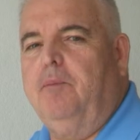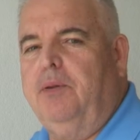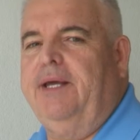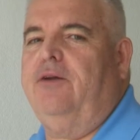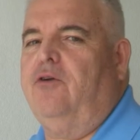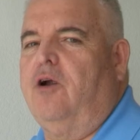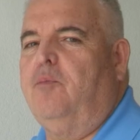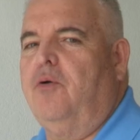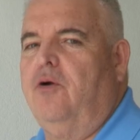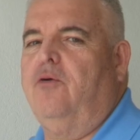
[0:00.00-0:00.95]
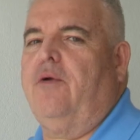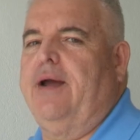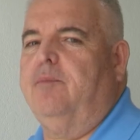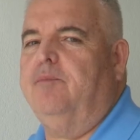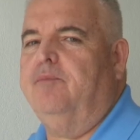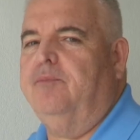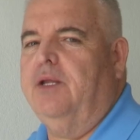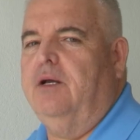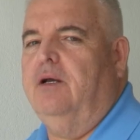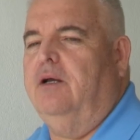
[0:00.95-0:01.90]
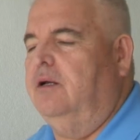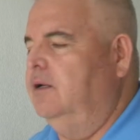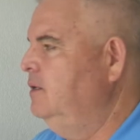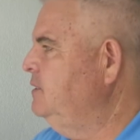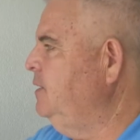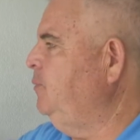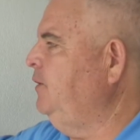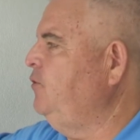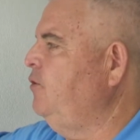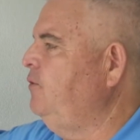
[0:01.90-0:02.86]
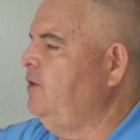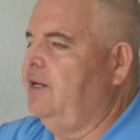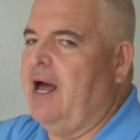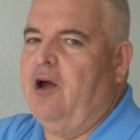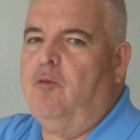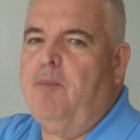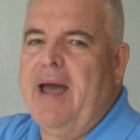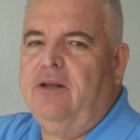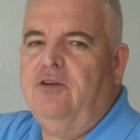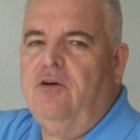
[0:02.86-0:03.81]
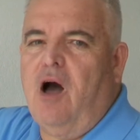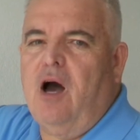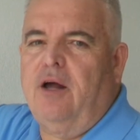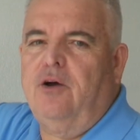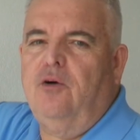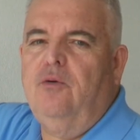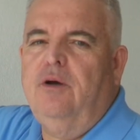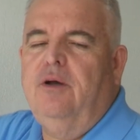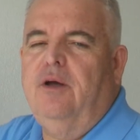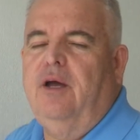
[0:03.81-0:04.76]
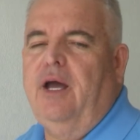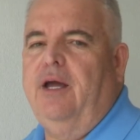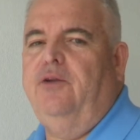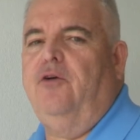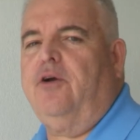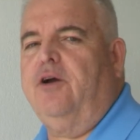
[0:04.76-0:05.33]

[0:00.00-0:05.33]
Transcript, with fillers: completed our program. Simply turn the dial back to auto and your